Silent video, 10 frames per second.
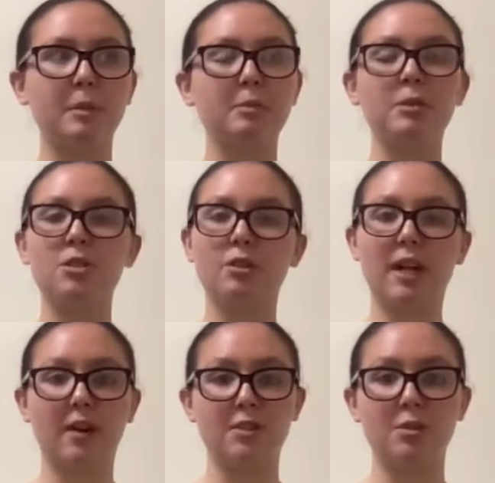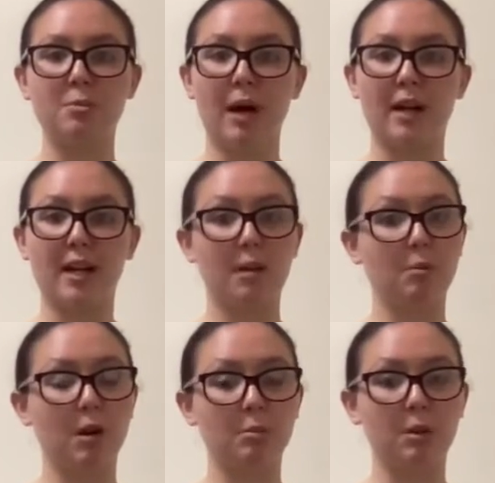people don't have to buy a
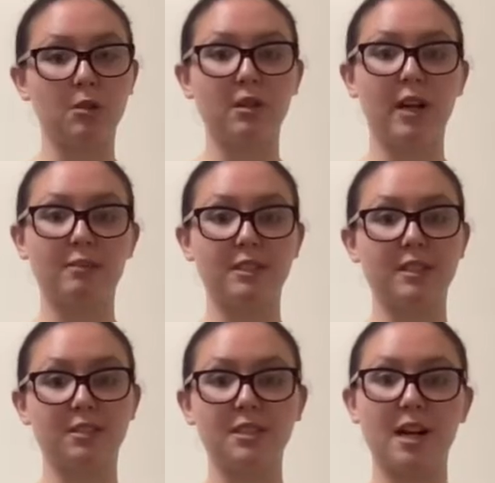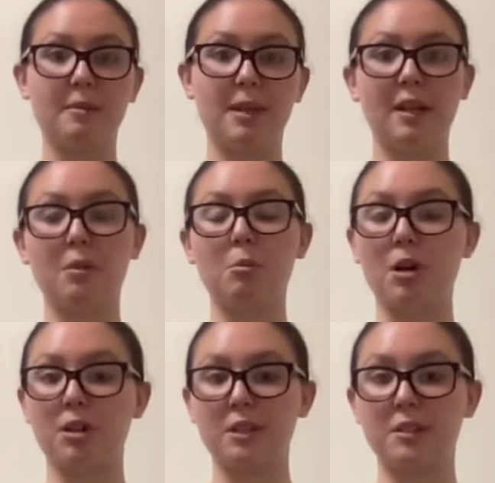water bottle every single time they need
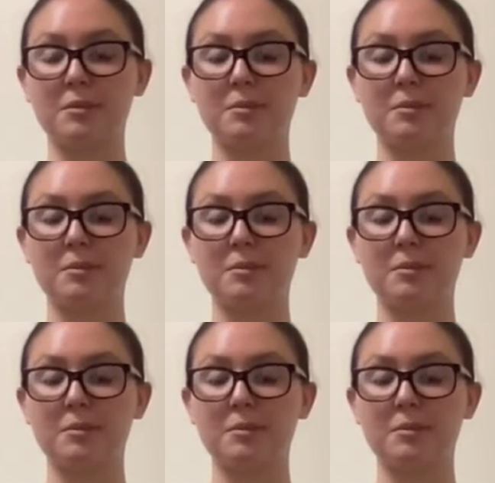water.